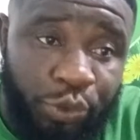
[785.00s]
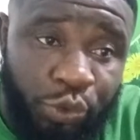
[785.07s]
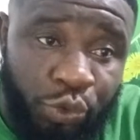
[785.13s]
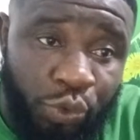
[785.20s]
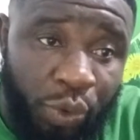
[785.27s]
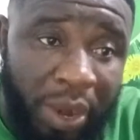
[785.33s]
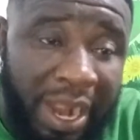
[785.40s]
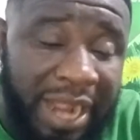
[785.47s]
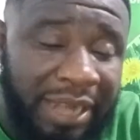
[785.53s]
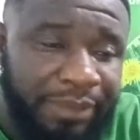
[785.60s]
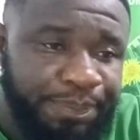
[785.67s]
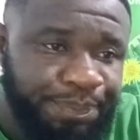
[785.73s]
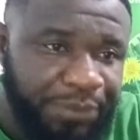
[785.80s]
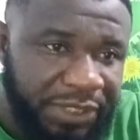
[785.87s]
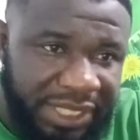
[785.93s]

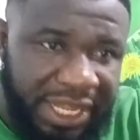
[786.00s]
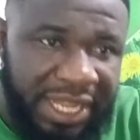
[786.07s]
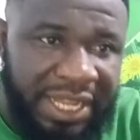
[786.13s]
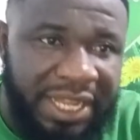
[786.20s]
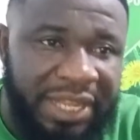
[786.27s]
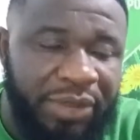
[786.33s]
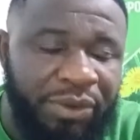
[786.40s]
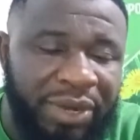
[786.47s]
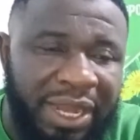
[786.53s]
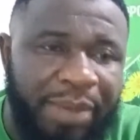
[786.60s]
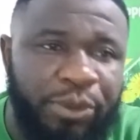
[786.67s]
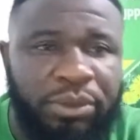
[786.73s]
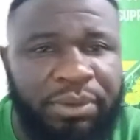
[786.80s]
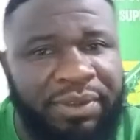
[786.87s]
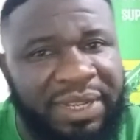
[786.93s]
your scale. You
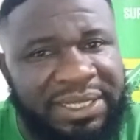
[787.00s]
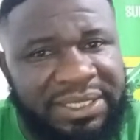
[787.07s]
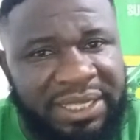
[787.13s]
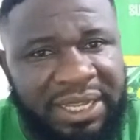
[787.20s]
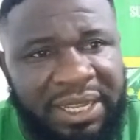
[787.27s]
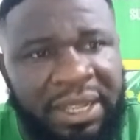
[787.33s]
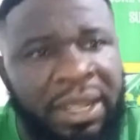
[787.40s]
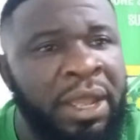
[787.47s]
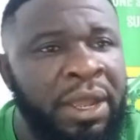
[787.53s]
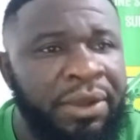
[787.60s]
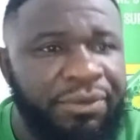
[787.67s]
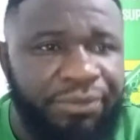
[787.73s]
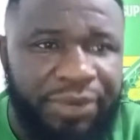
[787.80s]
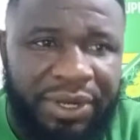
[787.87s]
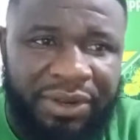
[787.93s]
climb on top of your scale,
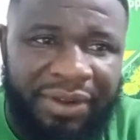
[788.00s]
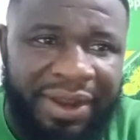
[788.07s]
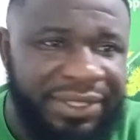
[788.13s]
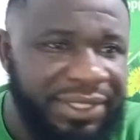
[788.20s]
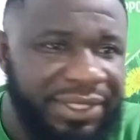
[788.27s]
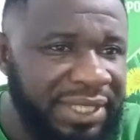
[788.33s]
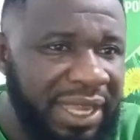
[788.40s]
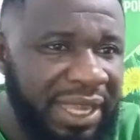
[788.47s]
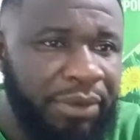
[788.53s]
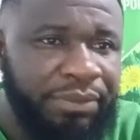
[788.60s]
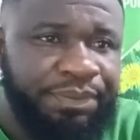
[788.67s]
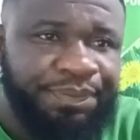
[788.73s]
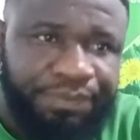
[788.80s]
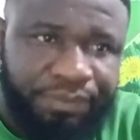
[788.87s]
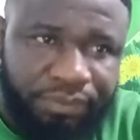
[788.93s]
then write it
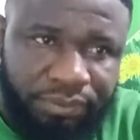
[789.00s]
down,